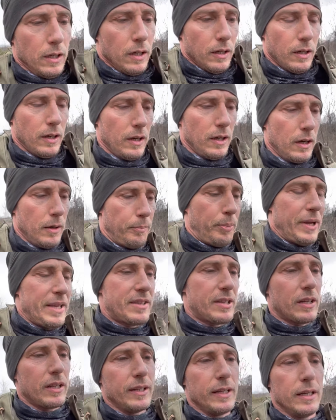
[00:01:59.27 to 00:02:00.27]

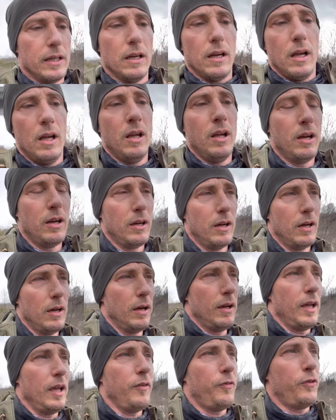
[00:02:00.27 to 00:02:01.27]
Basically,
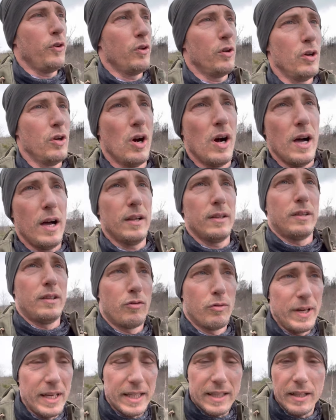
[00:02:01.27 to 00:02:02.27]
if you have
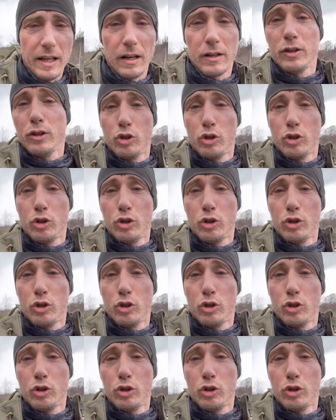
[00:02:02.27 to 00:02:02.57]
the